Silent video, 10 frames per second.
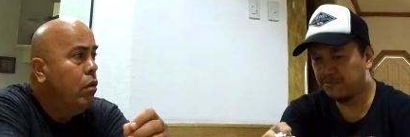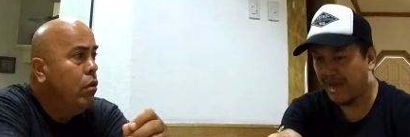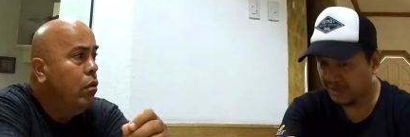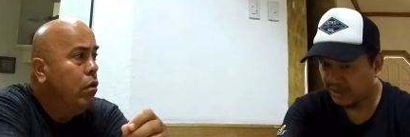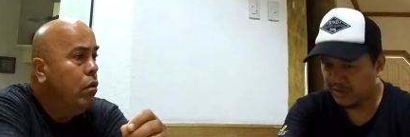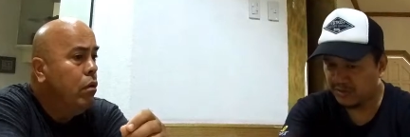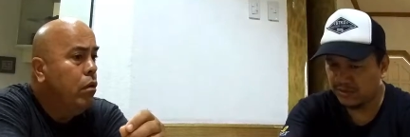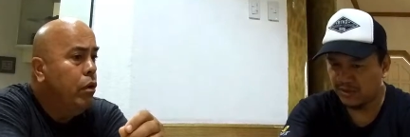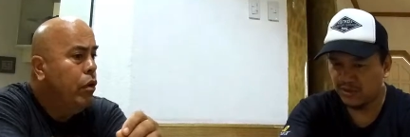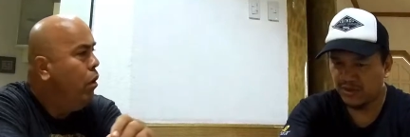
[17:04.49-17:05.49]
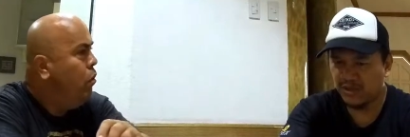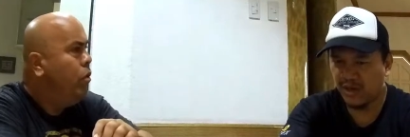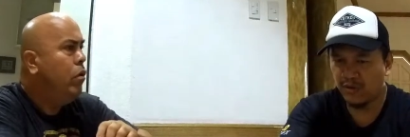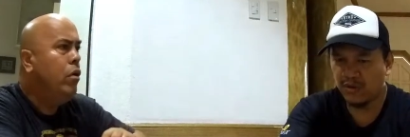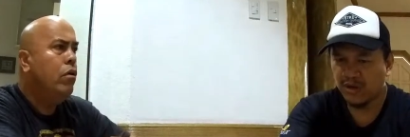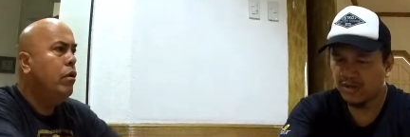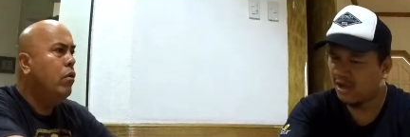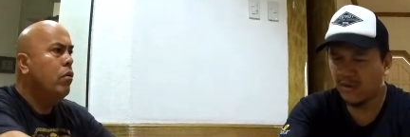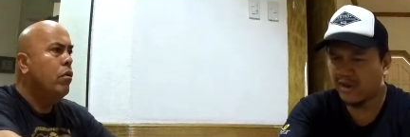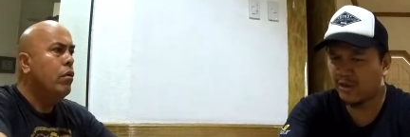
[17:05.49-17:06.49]
Speaker 1: pattern,
Speaker 2: no? No, they no, look, no, no. They
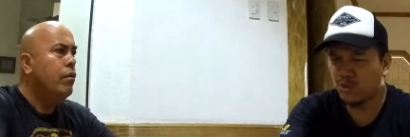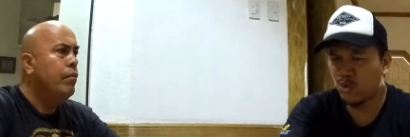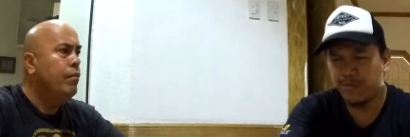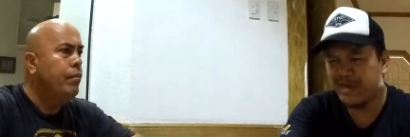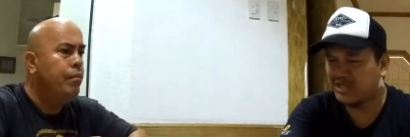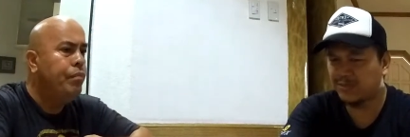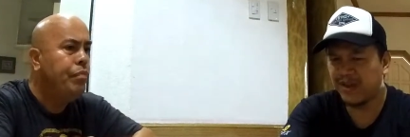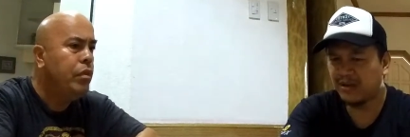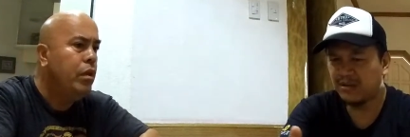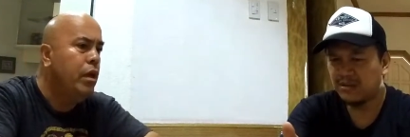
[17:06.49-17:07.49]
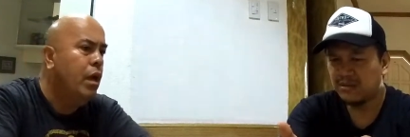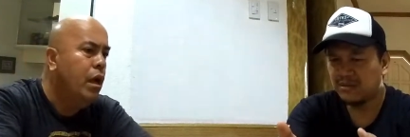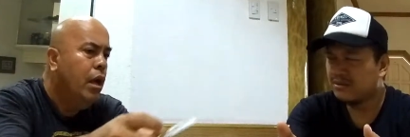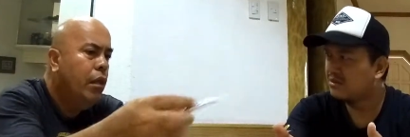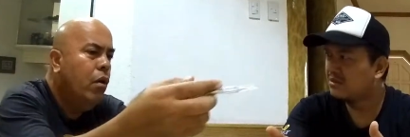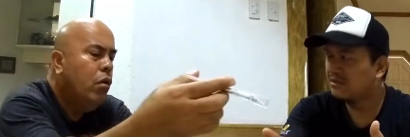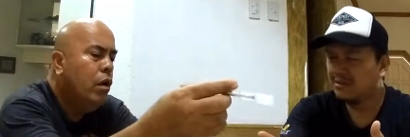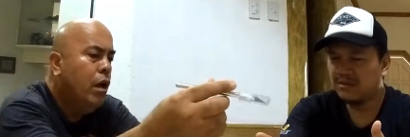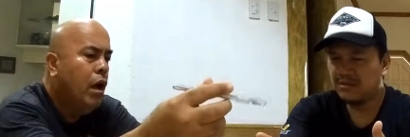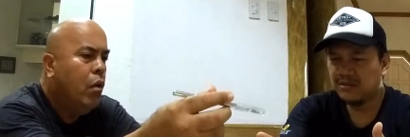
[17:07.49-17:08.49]
look like rubies, man. Yeah, no.
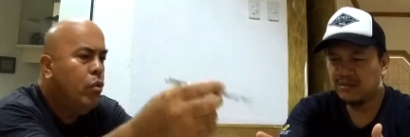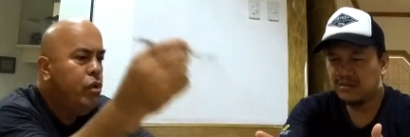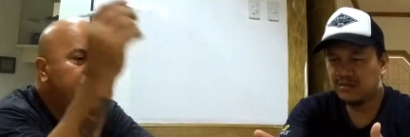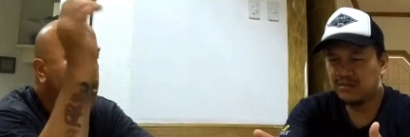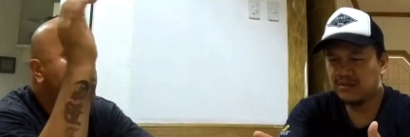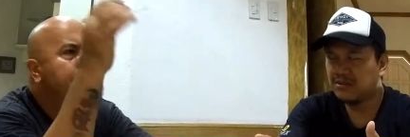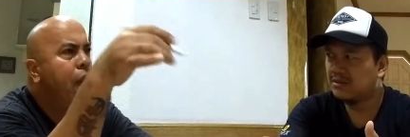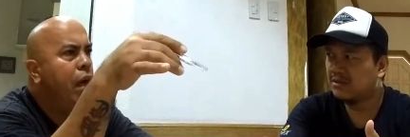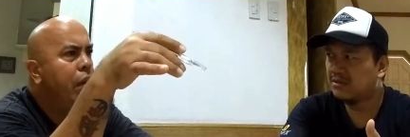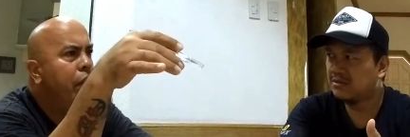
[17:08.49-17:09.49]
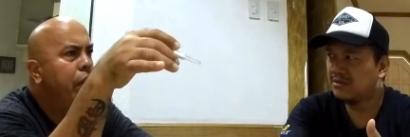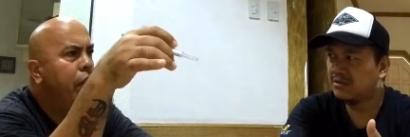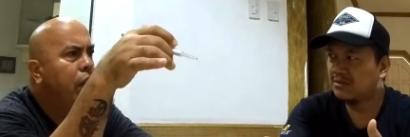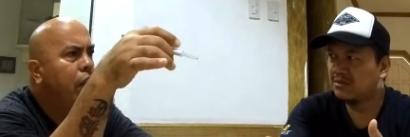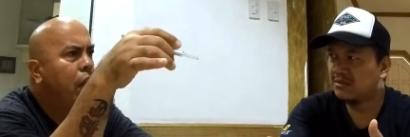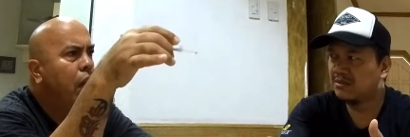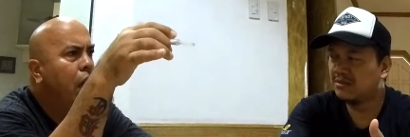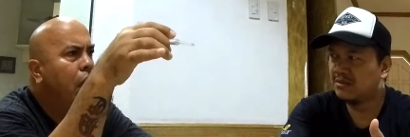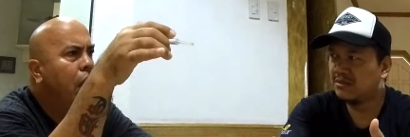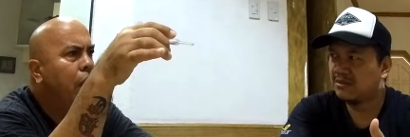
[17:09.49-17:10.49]
Uh, when you say pattern,
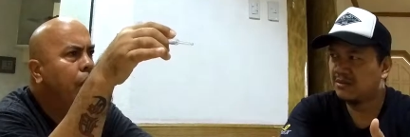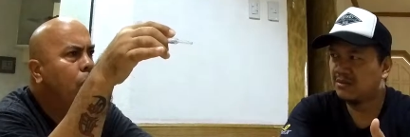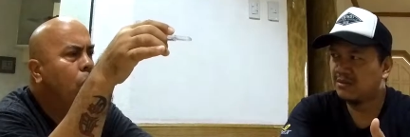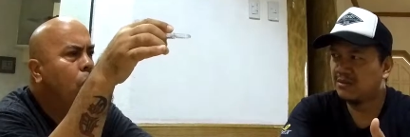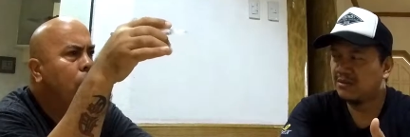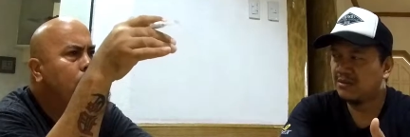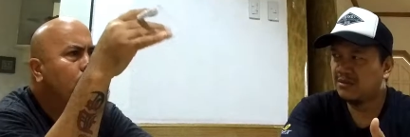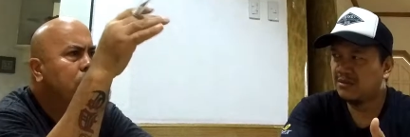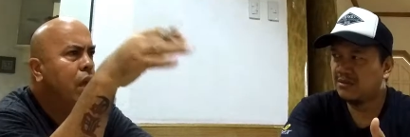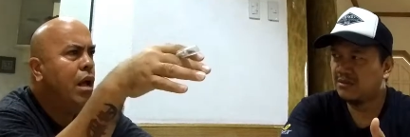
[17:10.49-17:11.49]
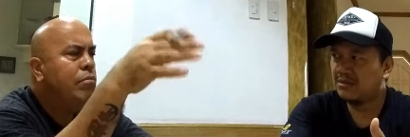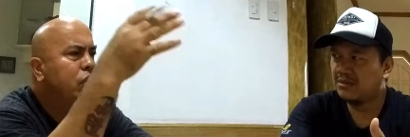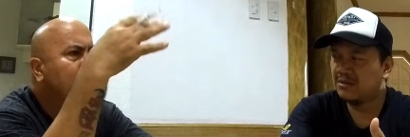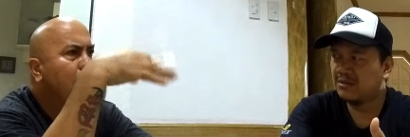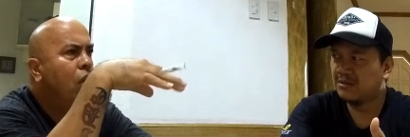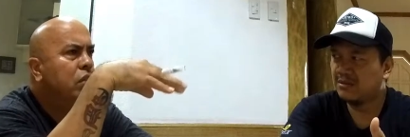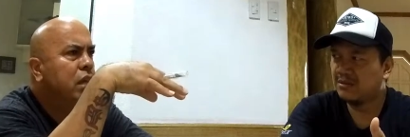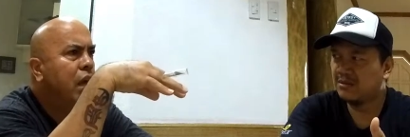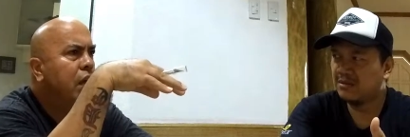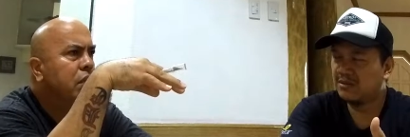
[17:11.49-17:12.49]
uh, what, what that comes across
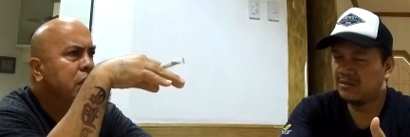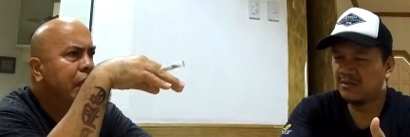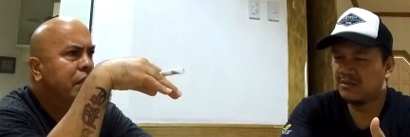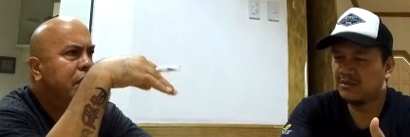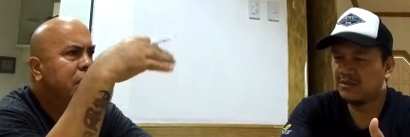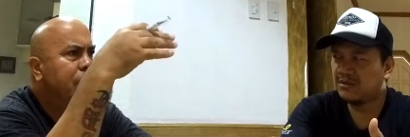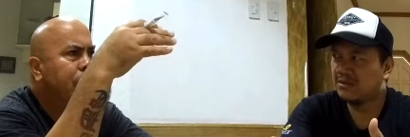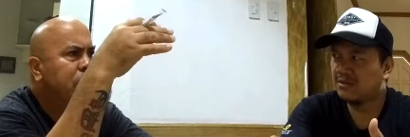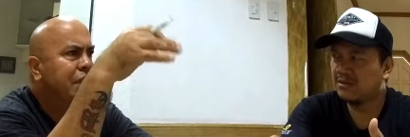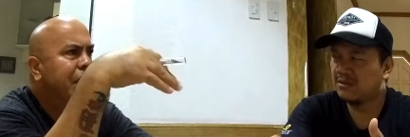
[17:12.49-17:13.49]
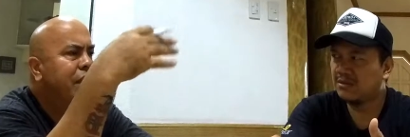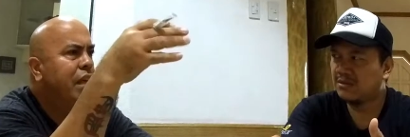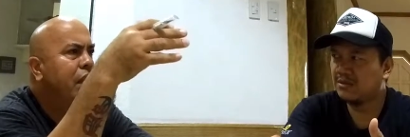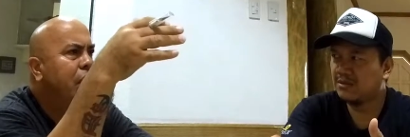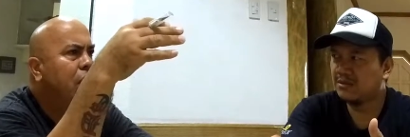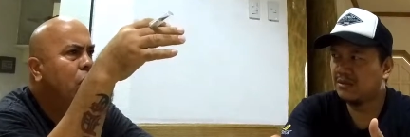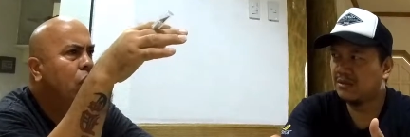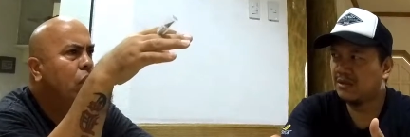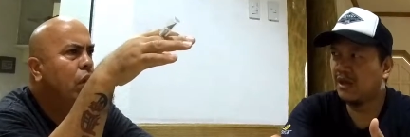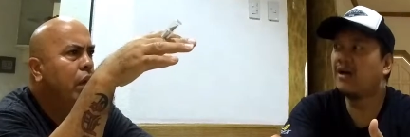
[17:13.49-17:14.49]
as is as if it's synthetic
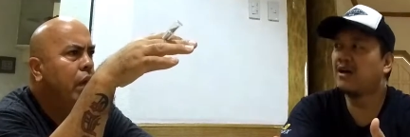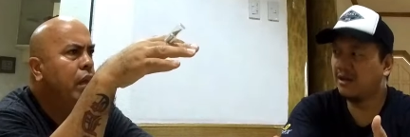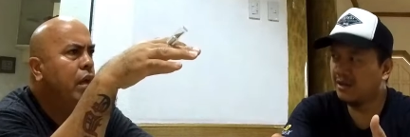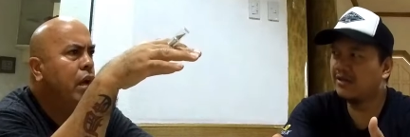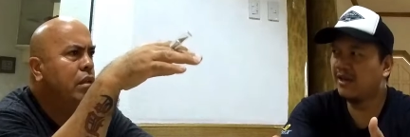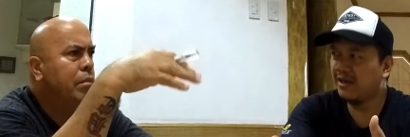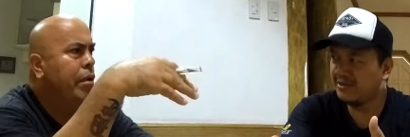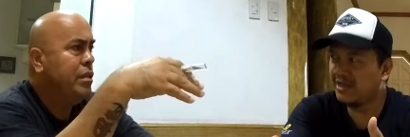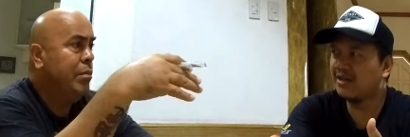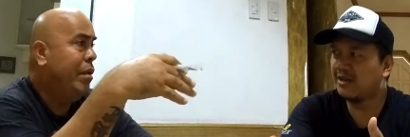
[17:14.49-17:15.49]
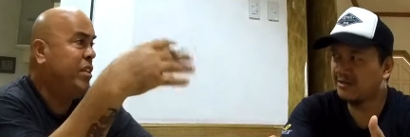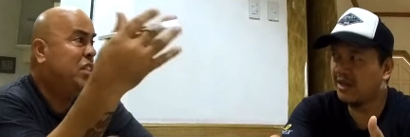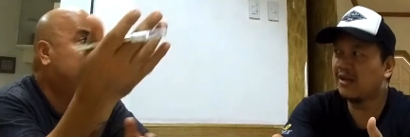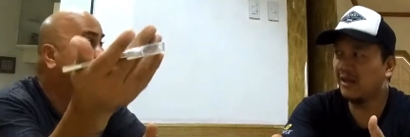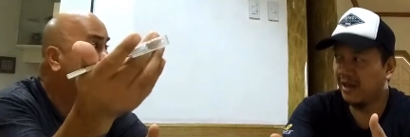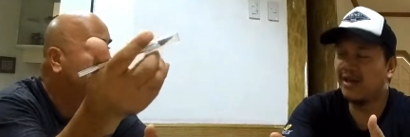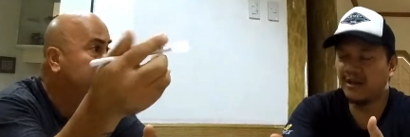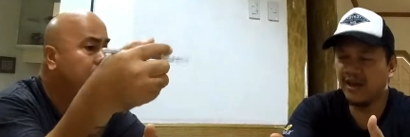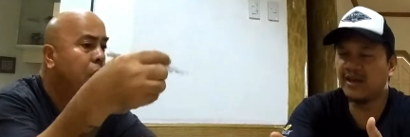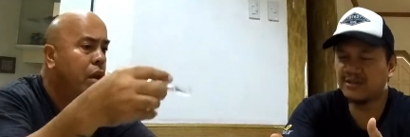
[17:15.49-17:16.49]
or uh-huh, any kind, yeah, some, exactly, some, kind of a exactly, sticker. Yeah,
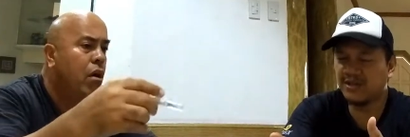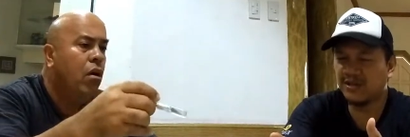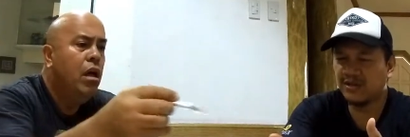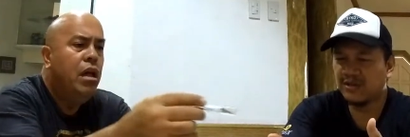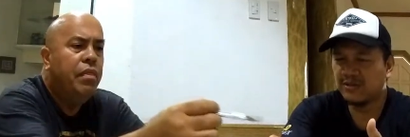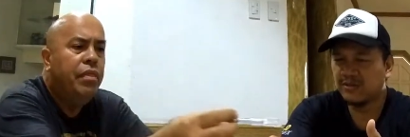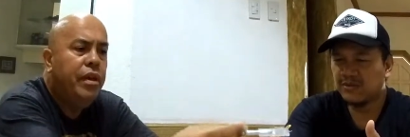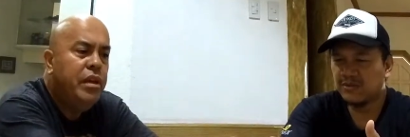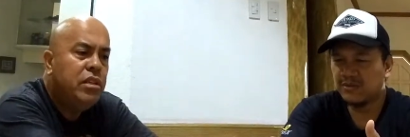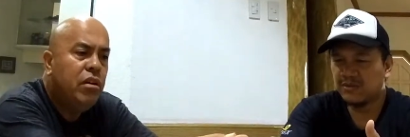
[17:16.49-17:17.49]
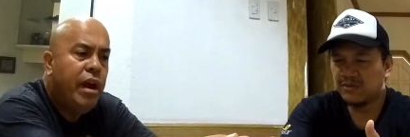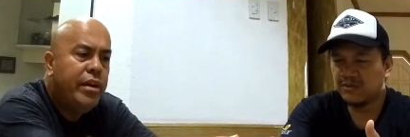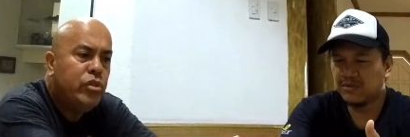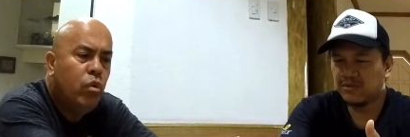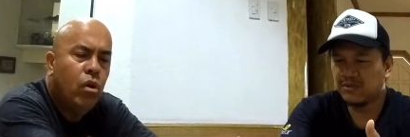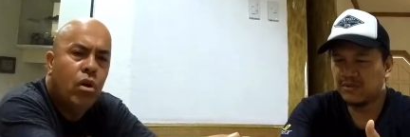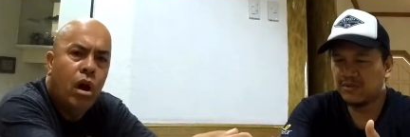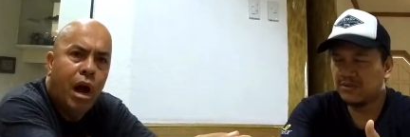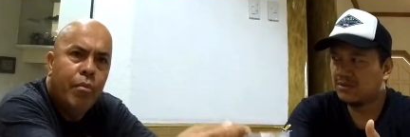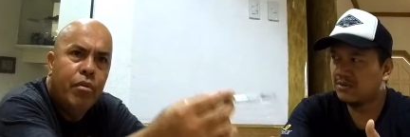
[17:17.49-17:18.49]
yeah, no, these are actual
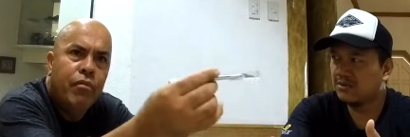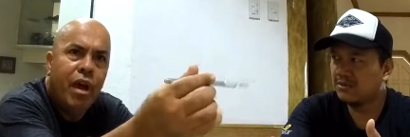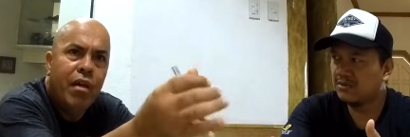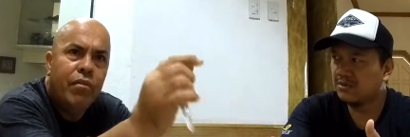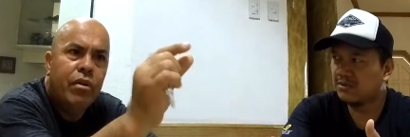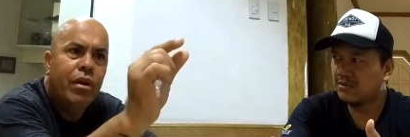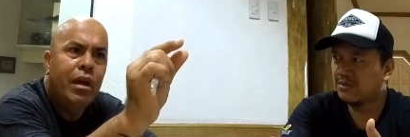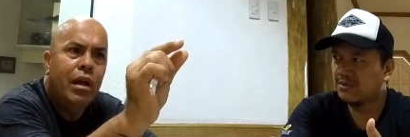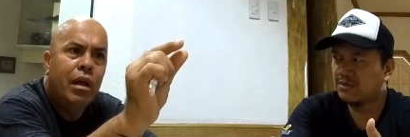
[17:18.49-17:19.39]
carbon fiber